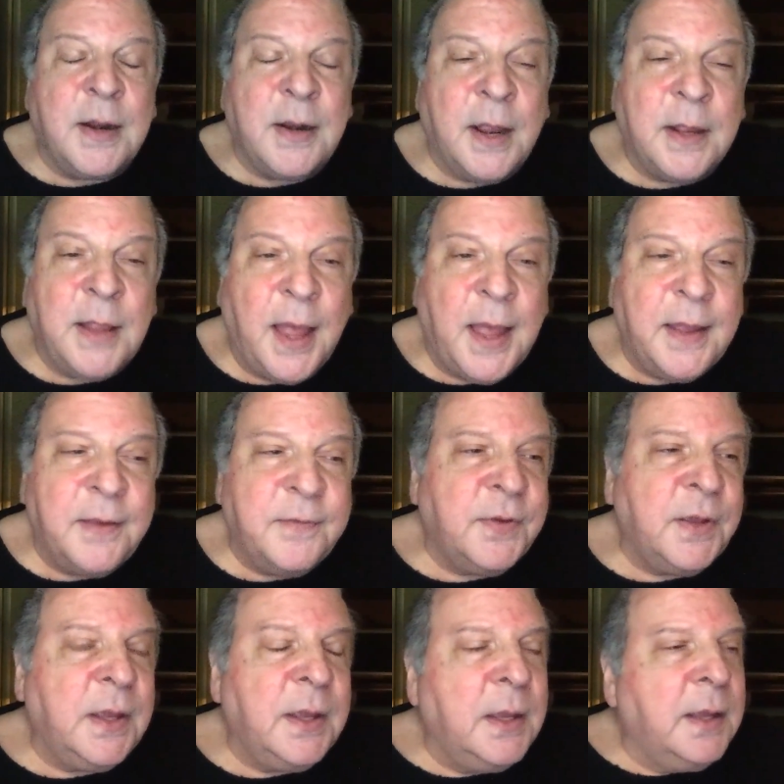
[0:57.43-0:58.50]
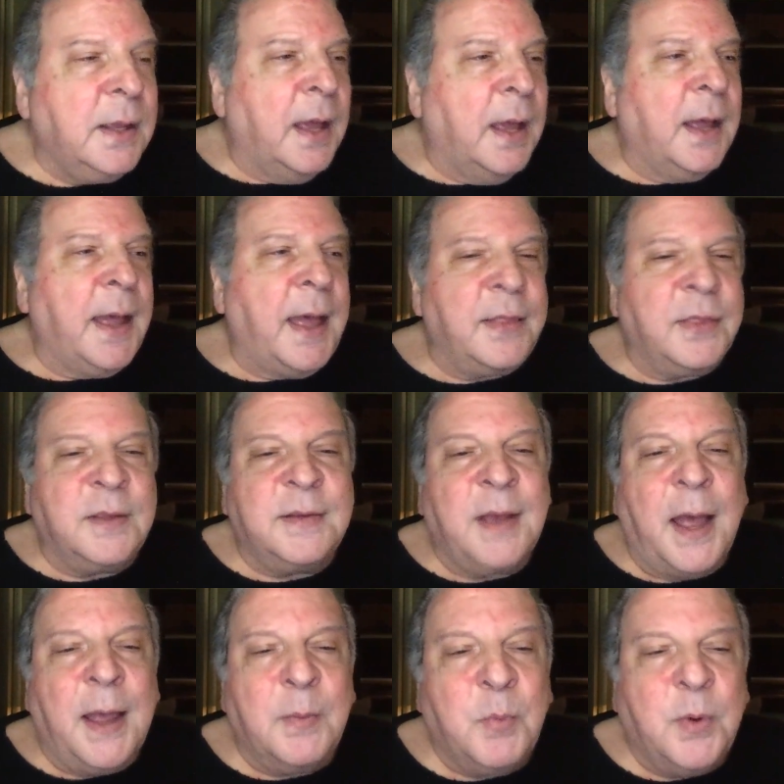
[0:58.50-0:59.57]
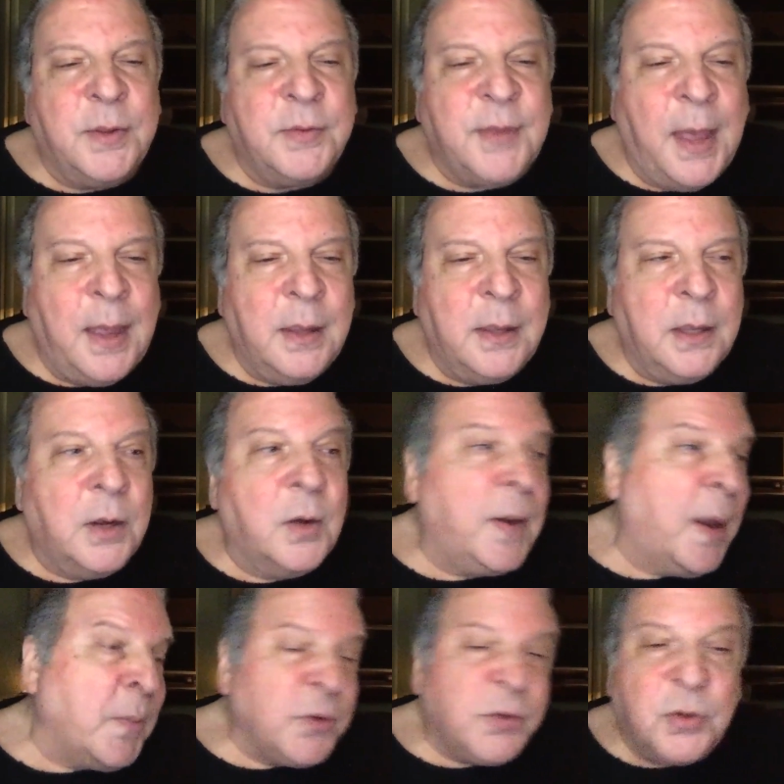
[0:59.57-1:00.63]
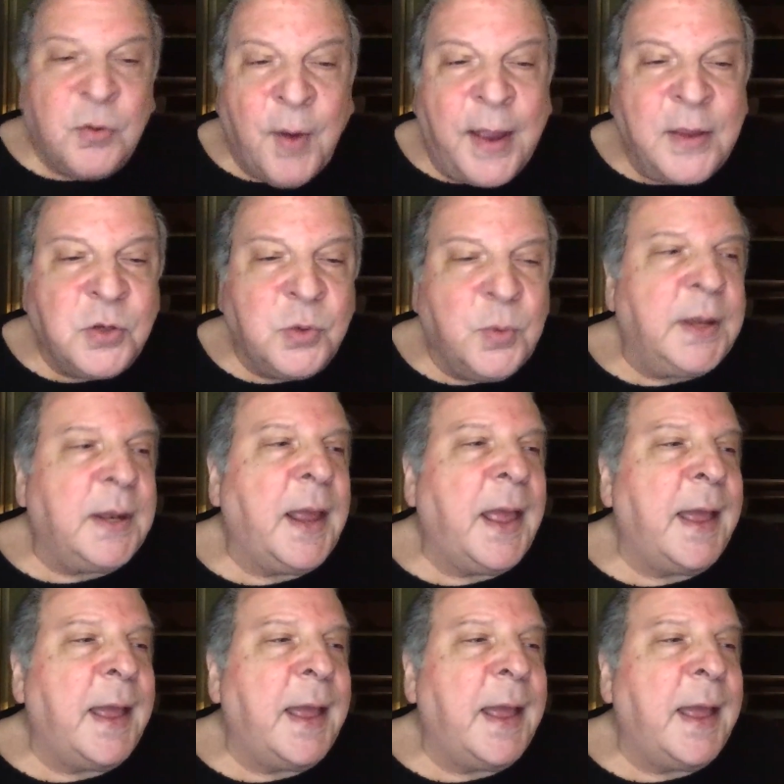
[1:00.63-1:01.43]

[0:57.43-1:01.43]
Night Live at the time was, an Emerson graduate.